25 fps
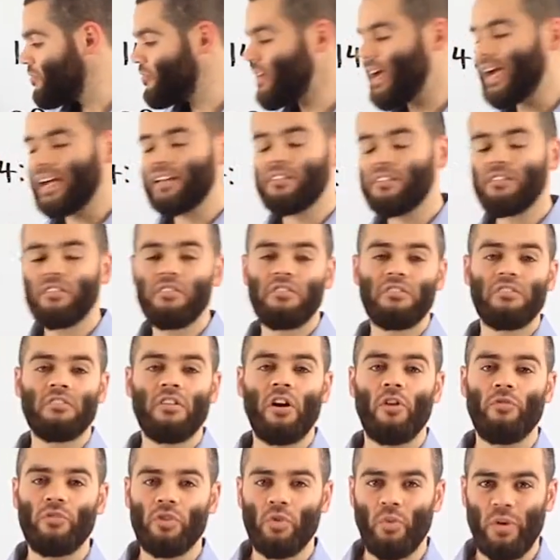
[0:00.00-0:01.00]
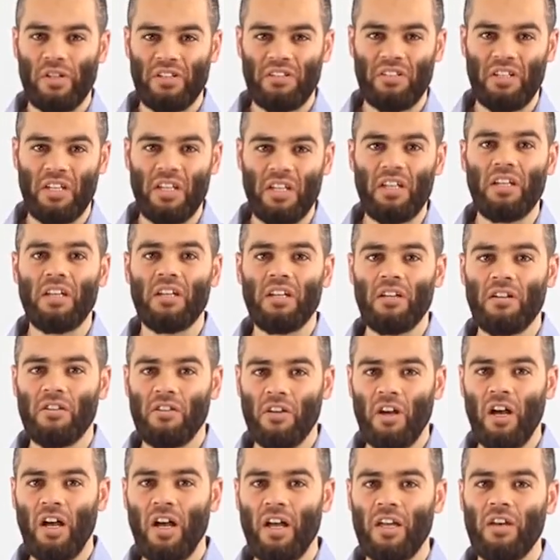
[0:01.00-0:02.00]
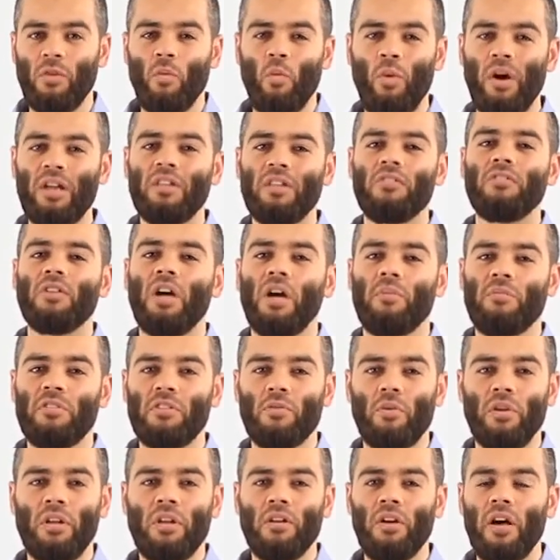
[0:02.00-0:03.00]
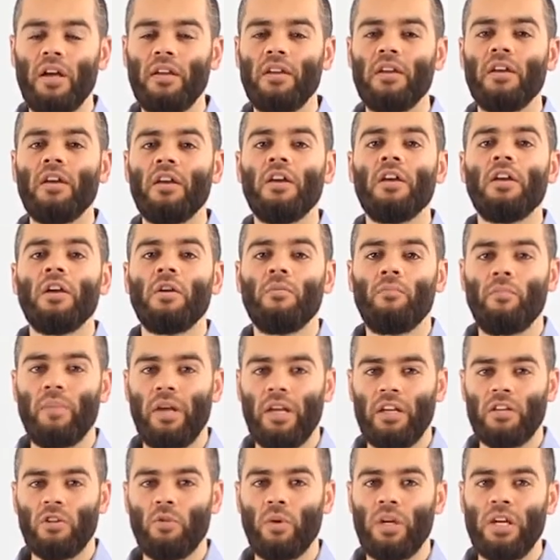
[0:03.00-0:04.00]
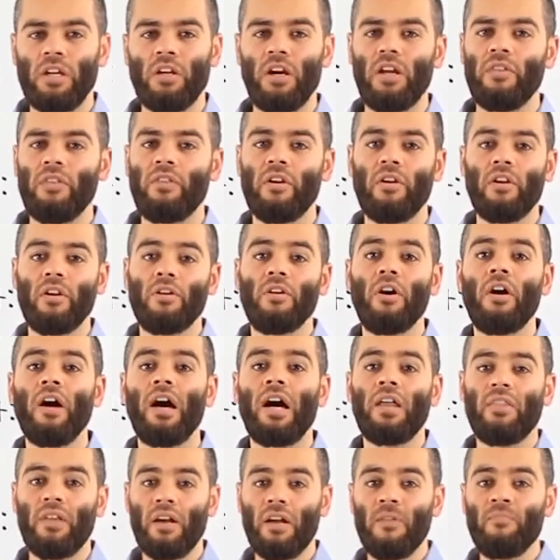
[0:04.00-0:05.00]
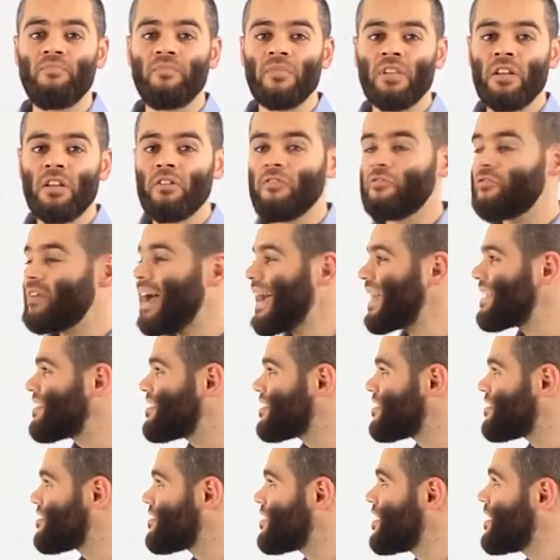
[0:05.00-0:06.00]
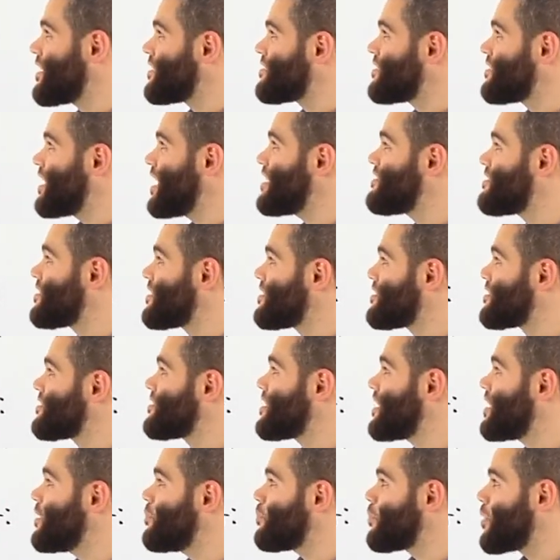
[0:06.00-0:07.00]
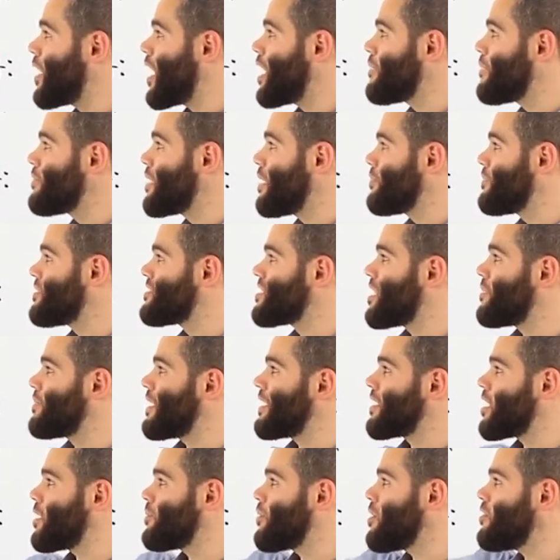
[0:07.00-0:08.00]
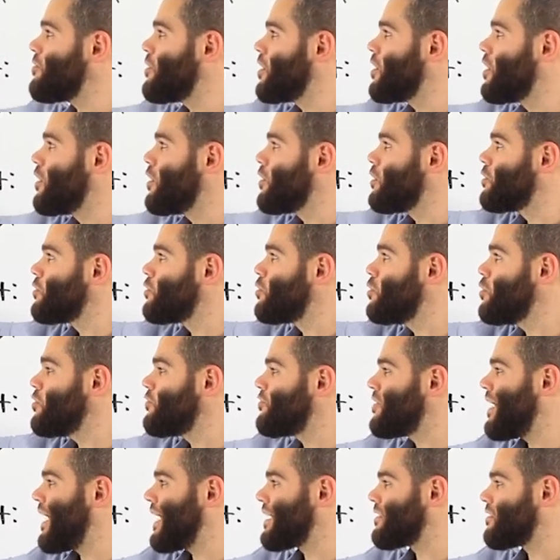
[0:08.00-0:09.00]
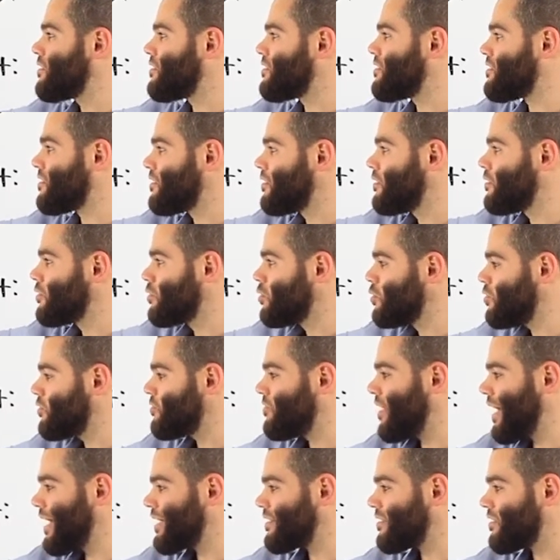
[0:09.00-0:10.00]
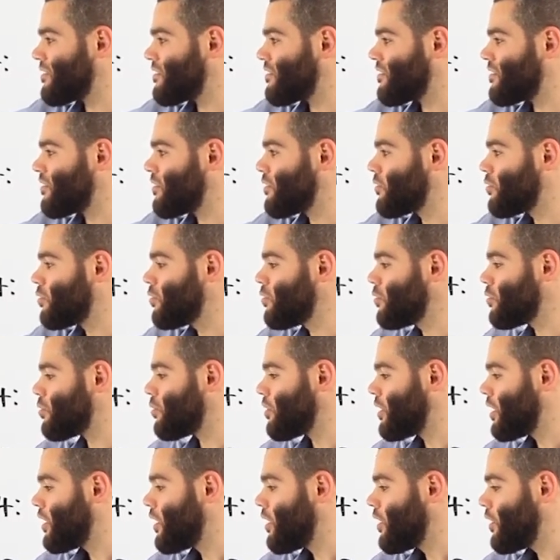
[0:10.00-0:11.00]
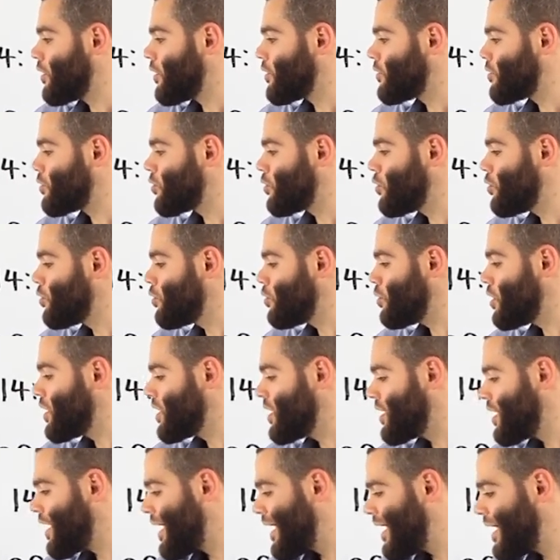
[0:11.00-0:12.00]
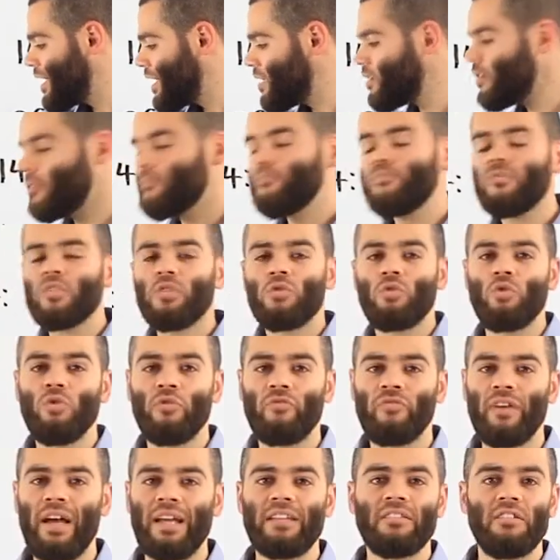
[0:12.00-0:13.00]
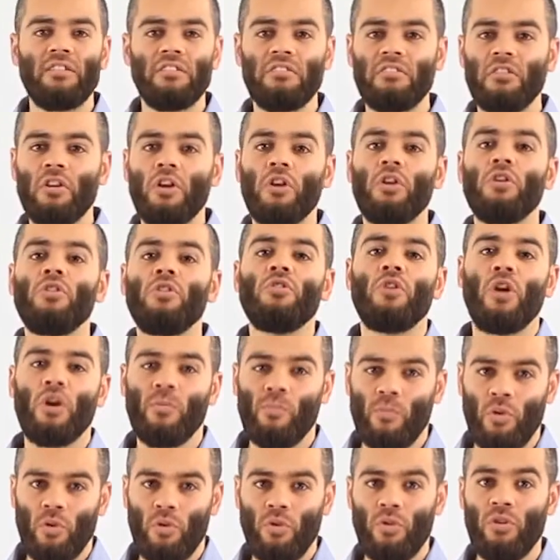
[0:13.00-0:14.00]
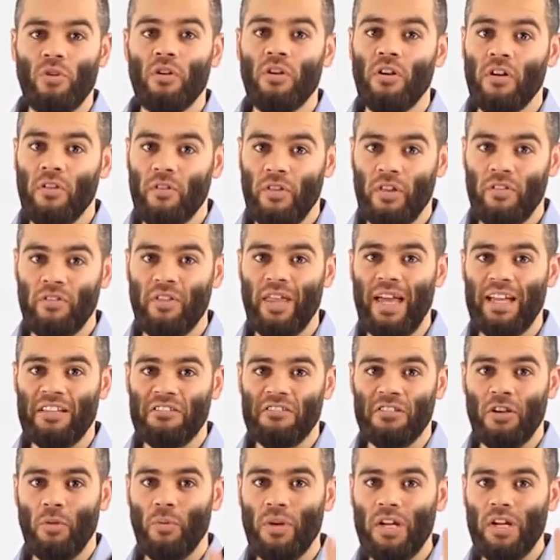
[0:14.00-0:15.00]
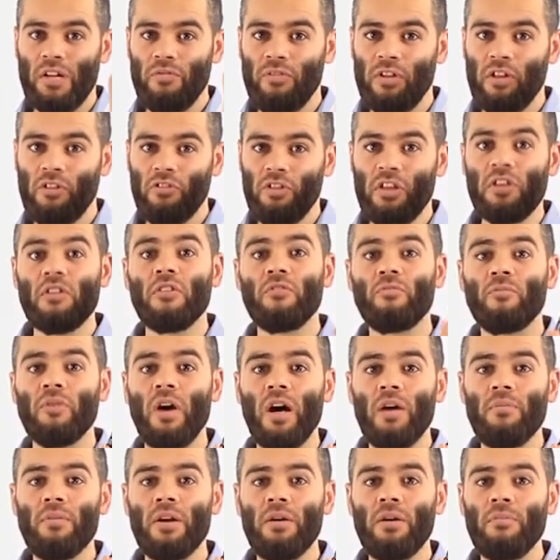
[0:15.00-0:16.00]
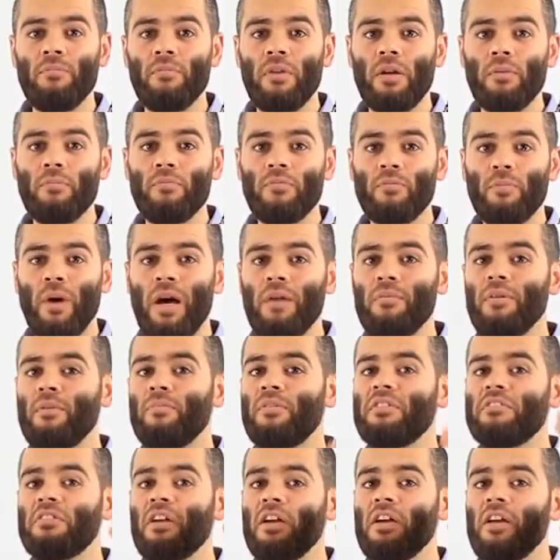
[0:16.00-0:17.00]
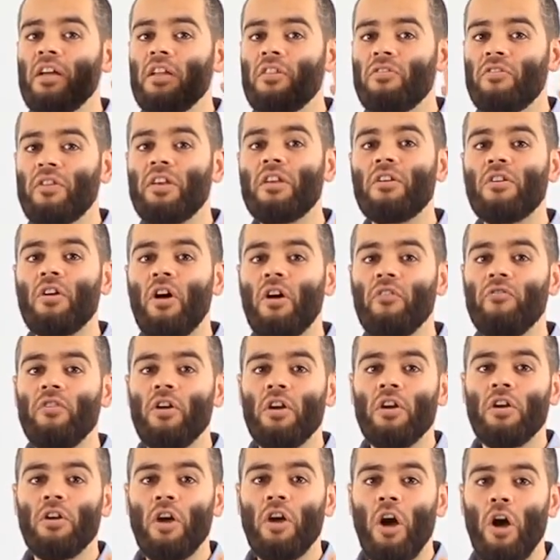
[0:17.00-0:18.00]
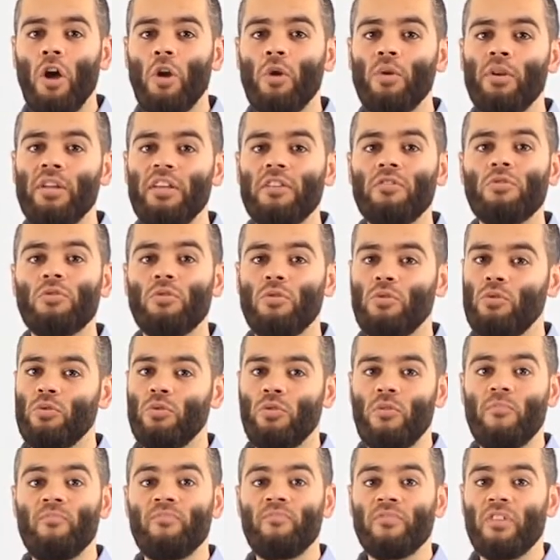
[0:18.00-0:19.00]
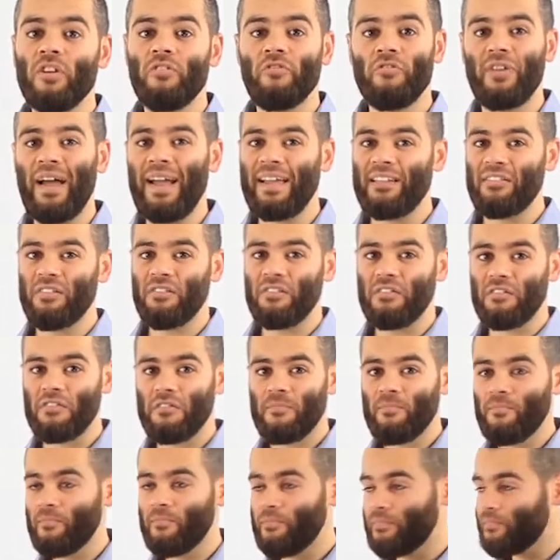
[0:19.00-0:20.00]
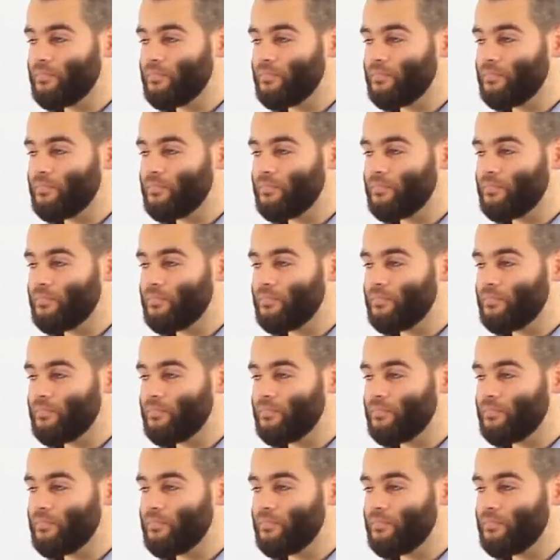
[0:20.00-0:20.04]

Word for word: factors of 29. 1 times 29 make 29. There are no other factors. So as you can see, prime numbers are made up of two factors, two factors, two, two, and two factors, no more than that. So whenever you think of prime, num prime numbers, think of only two factors.